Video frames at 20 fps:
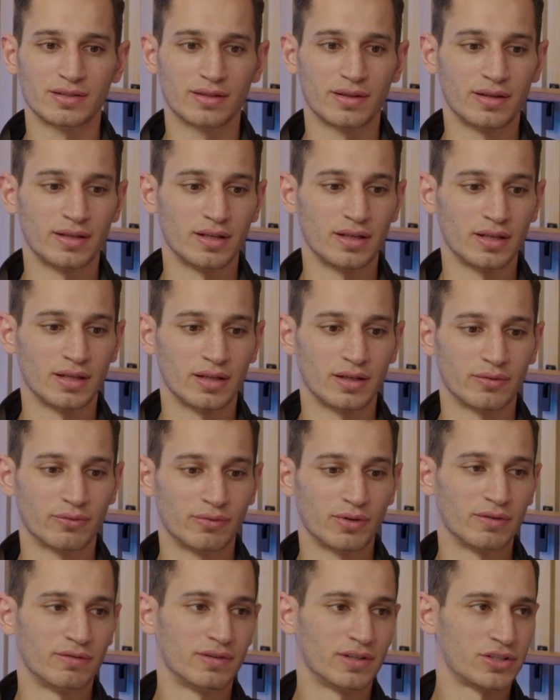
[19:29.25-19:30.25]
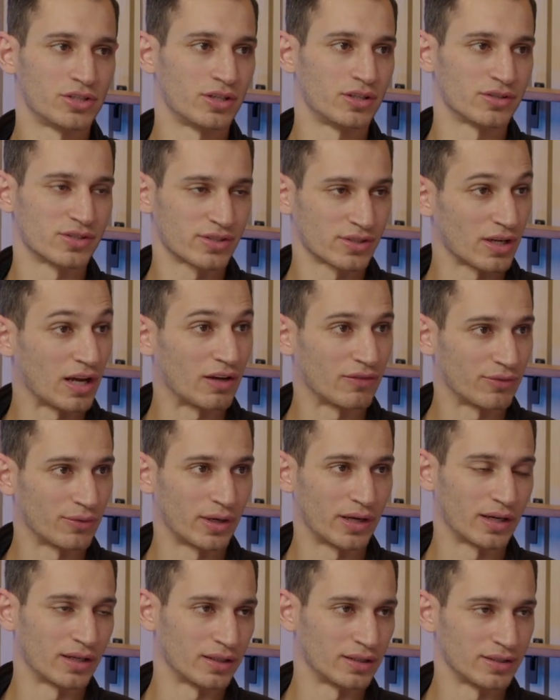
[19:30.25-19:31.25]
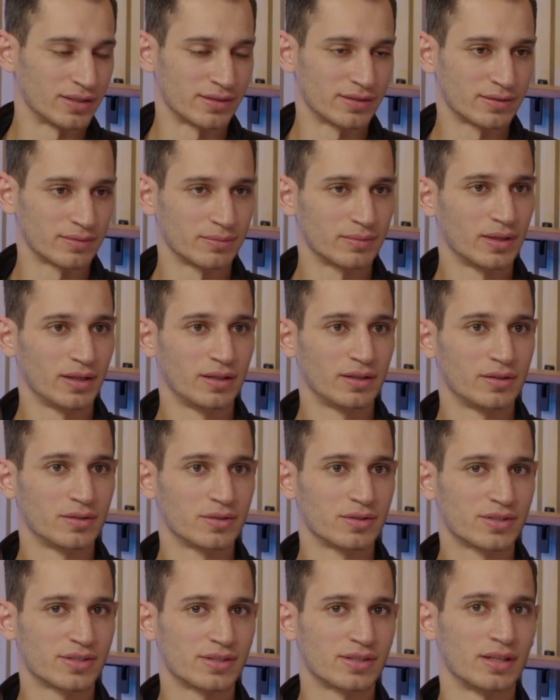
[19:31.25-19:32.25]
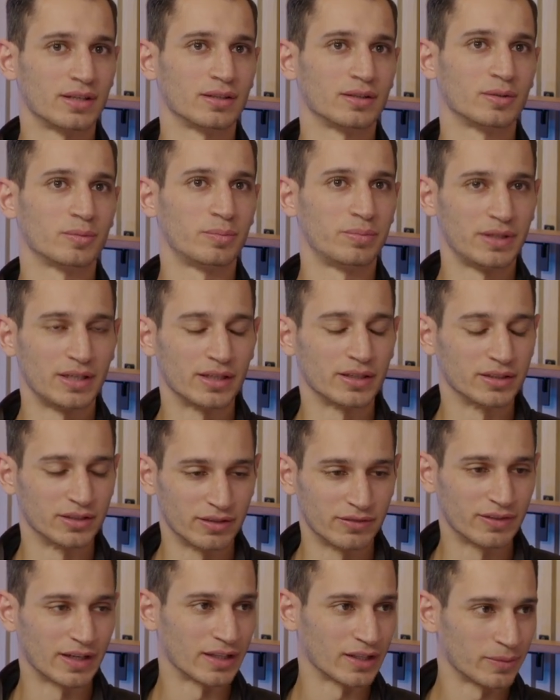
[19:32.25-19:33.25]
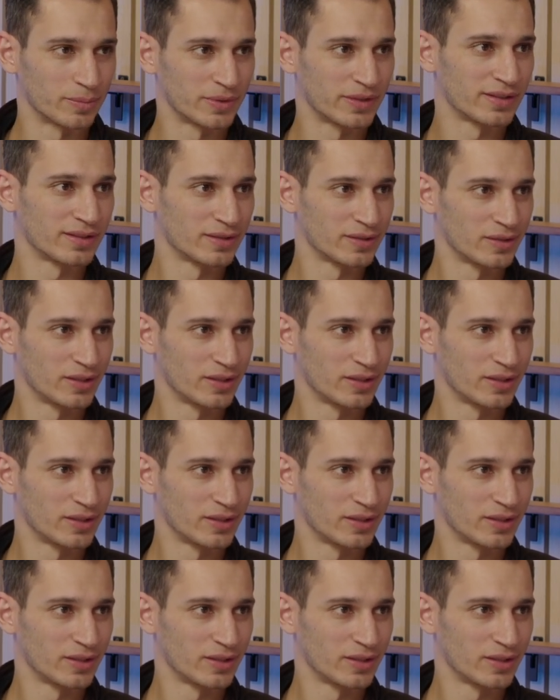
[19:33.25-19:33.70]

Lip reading: the revision software is still being developed.